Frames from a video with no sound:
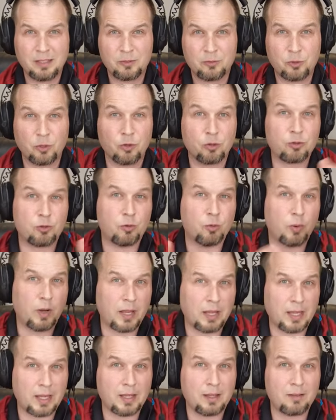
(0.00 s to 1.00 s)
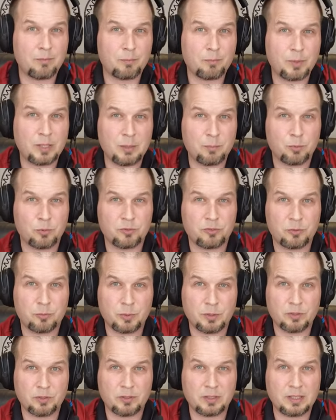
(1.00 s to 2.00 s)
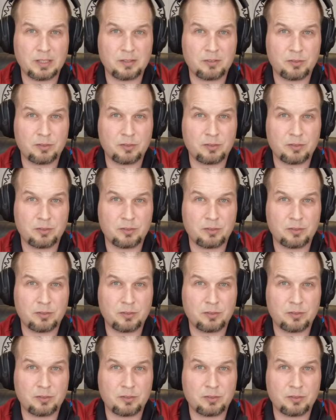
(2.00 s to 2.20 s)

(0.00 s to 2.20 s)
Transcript: took away people's ability